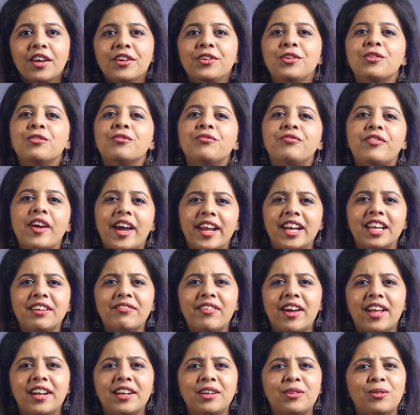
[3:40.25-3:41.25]
You very
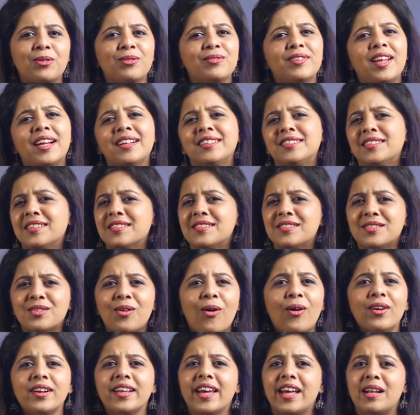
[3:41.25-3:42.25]
well know that does
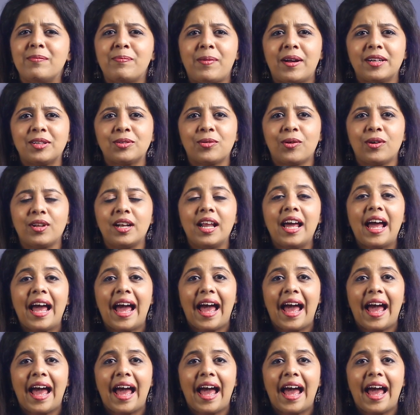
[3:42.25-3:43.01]
not help at all